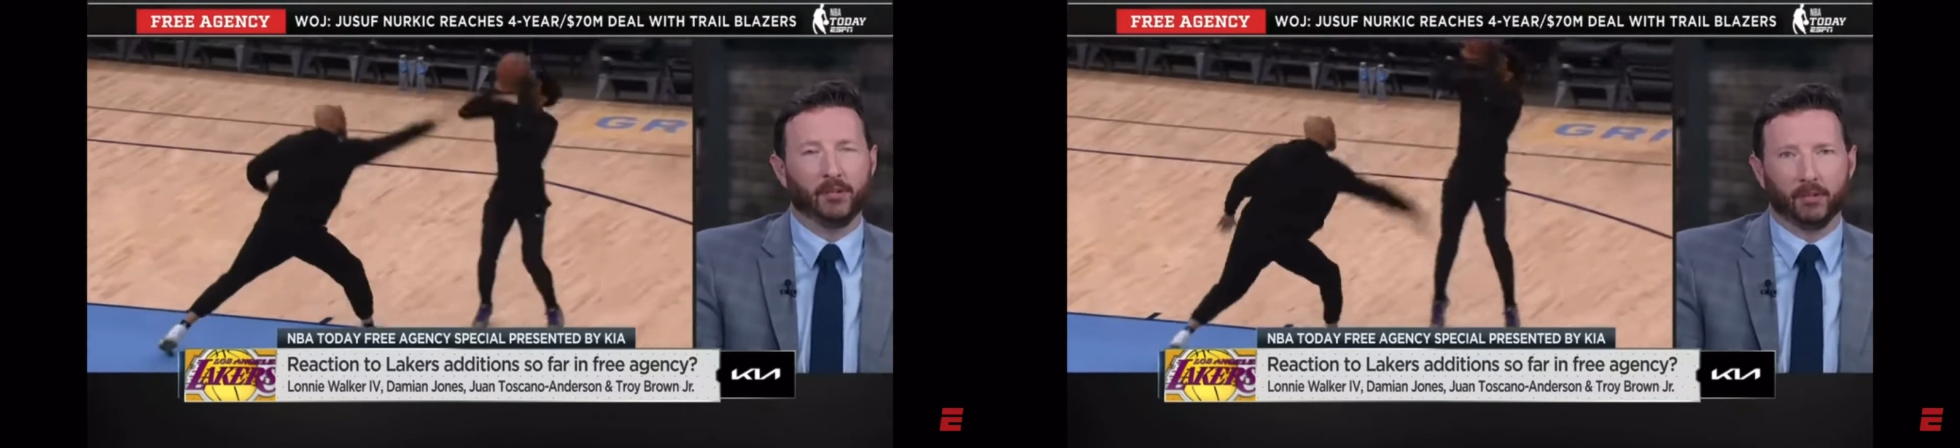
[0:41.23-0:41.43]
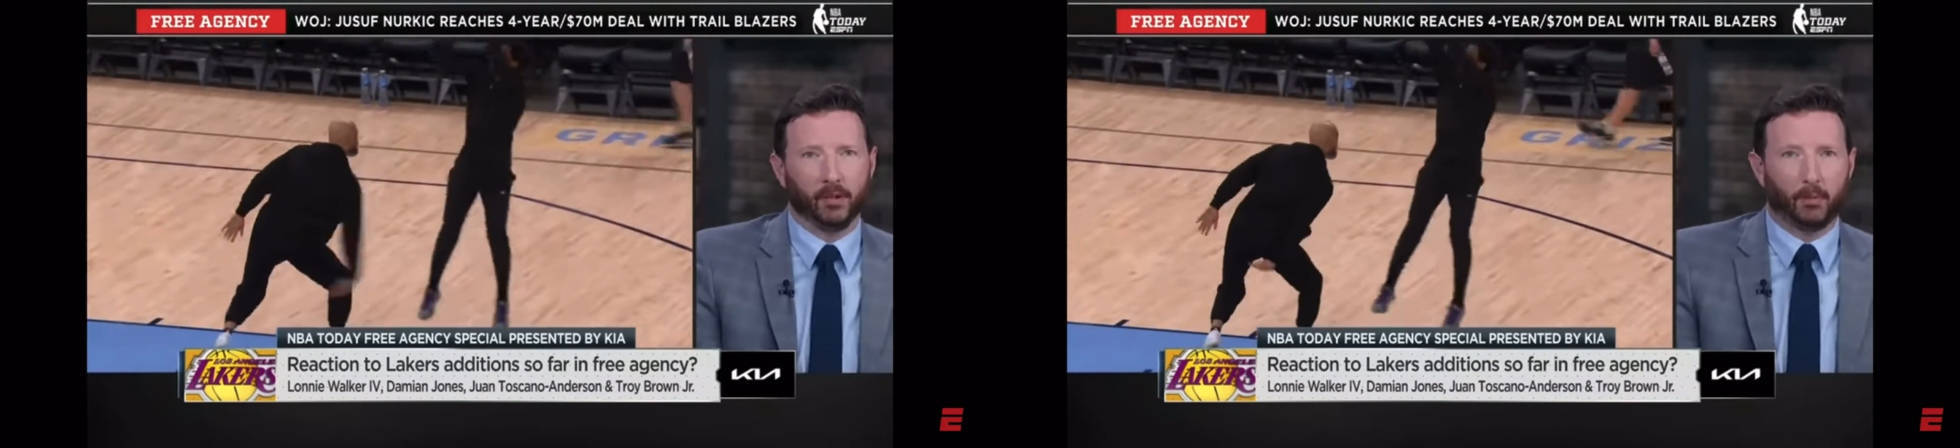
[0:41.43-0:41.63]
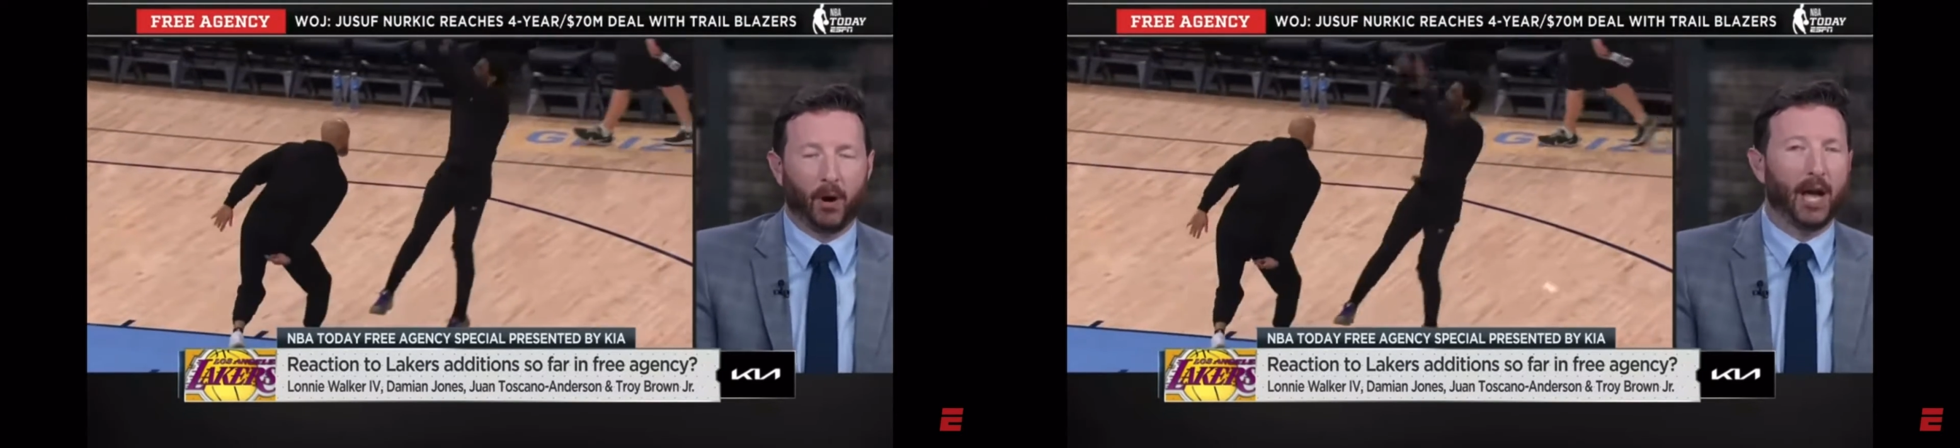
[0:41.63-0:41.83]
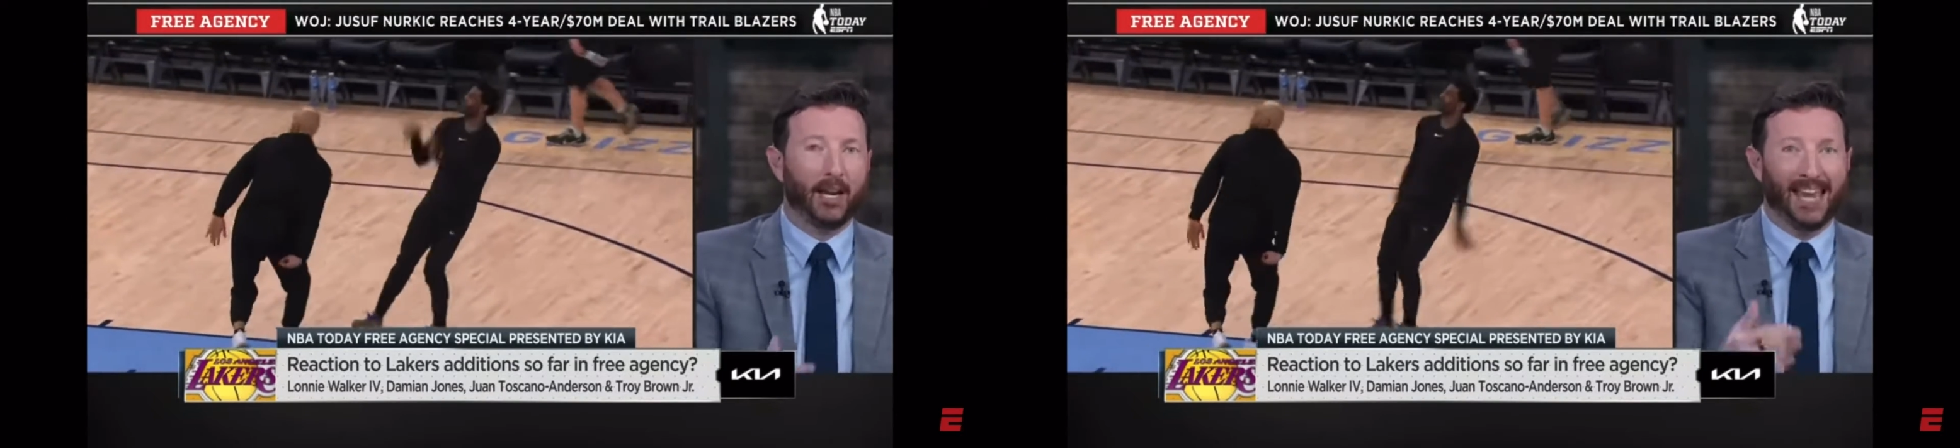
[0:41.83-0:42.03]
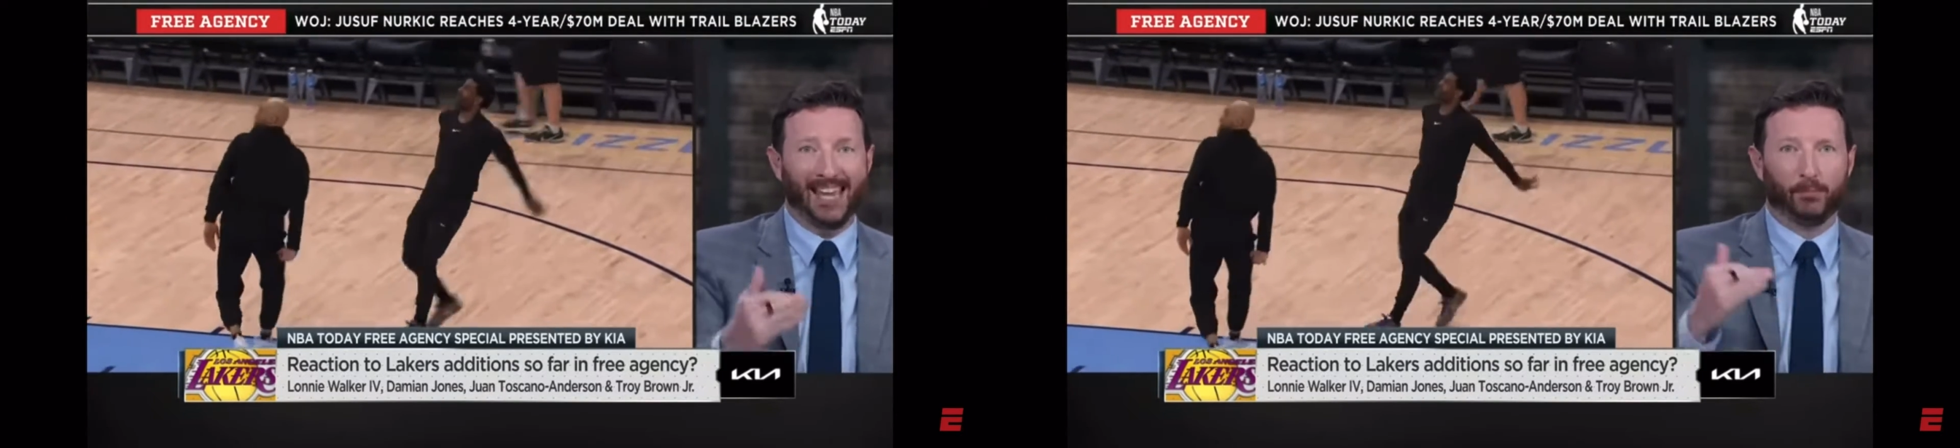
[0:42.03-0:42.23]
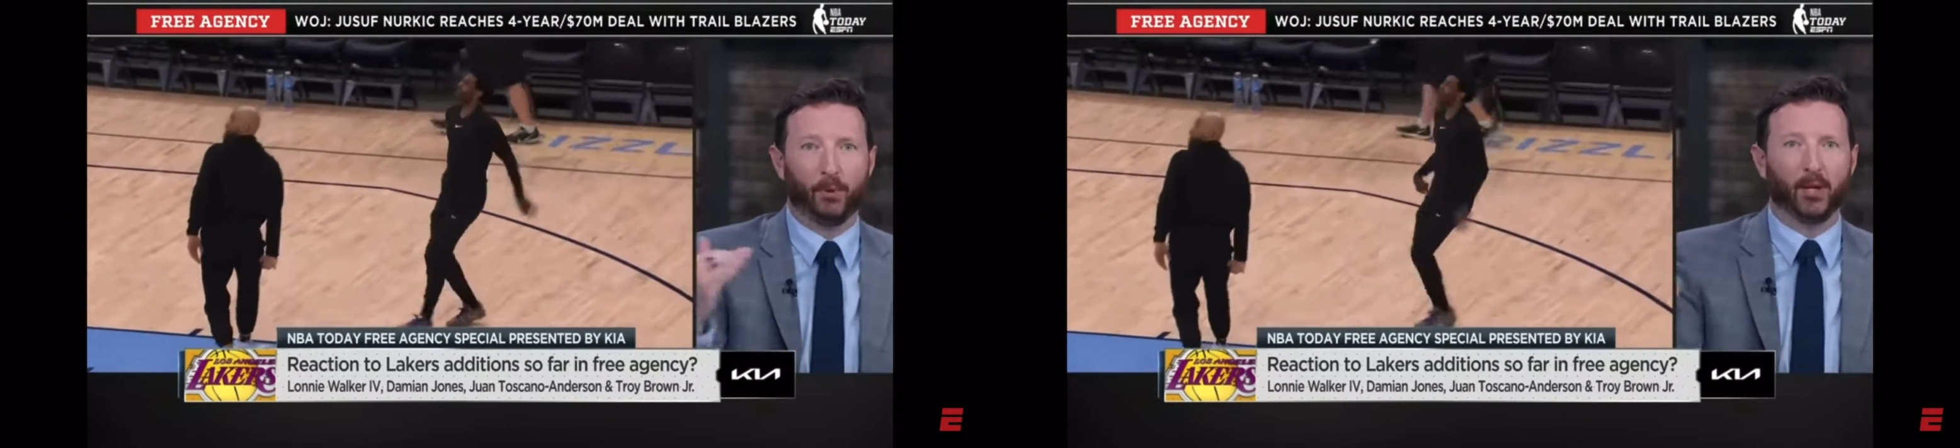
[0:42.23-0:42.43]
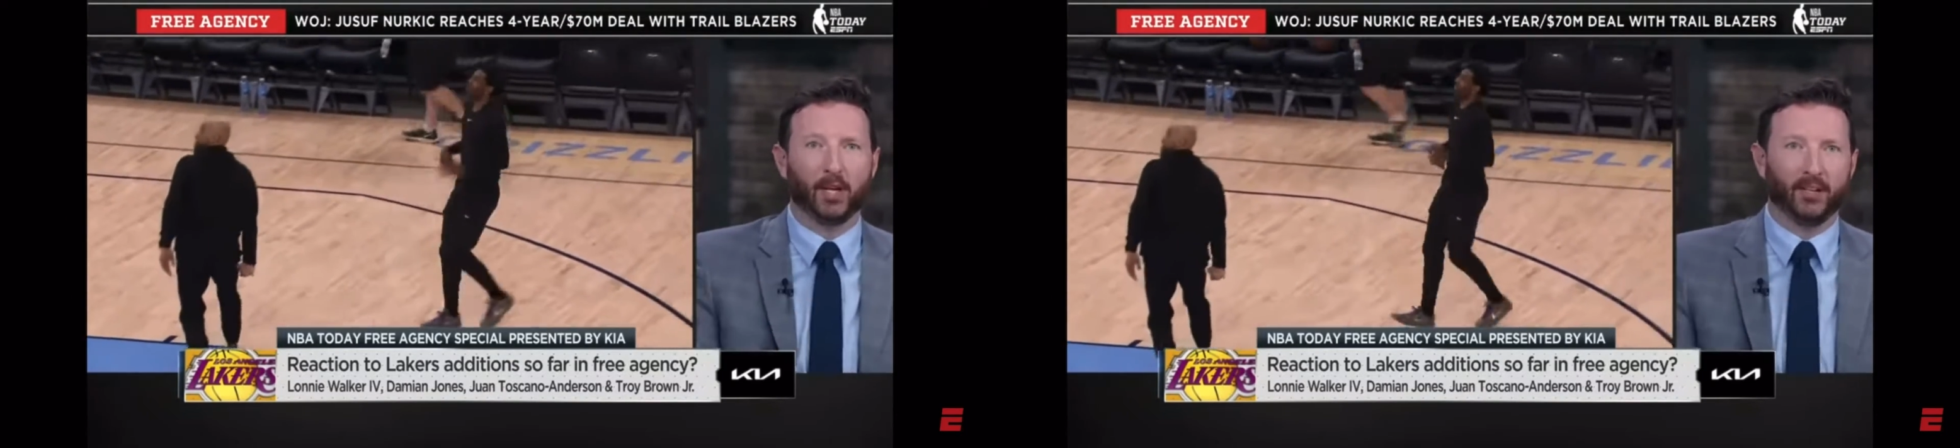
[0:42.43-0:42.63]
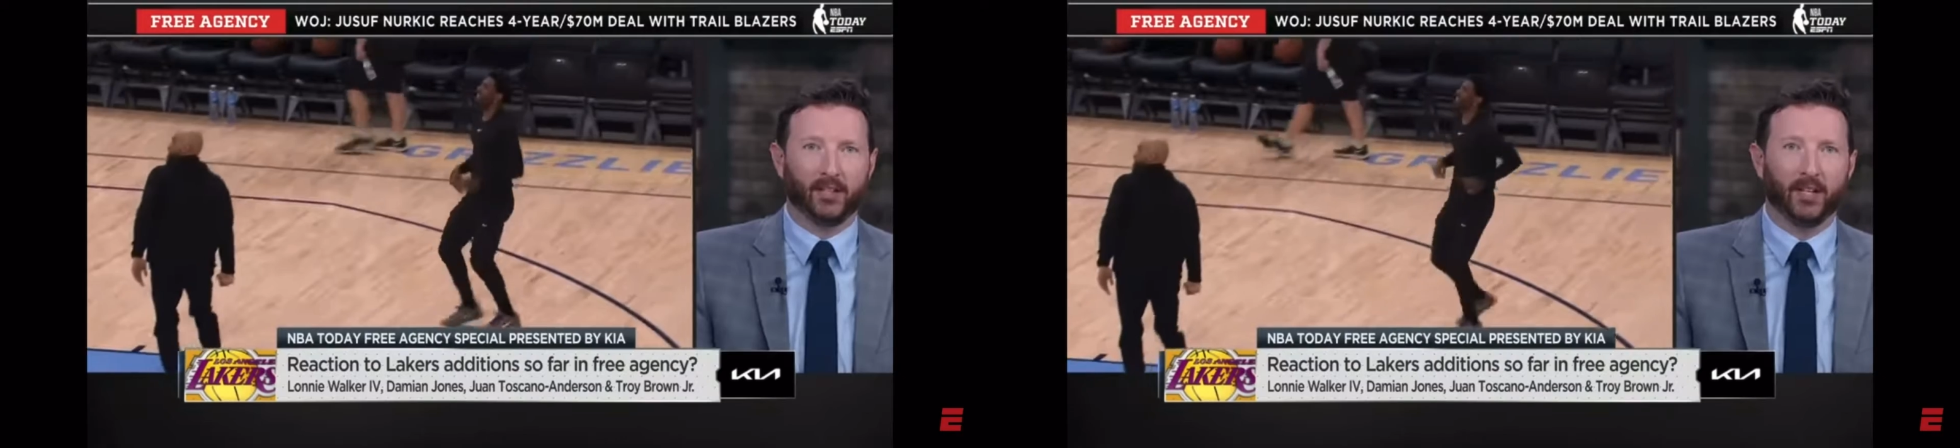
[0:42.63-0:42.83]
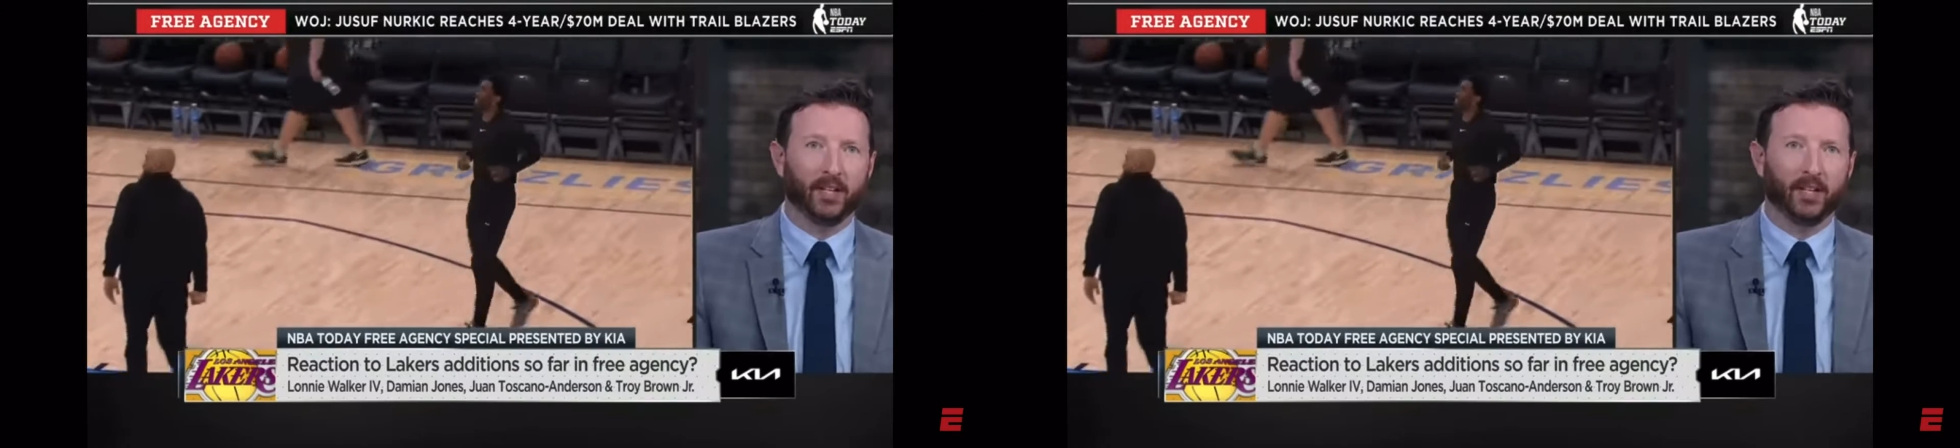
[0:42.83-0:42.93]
And LeBron, as brilliant as he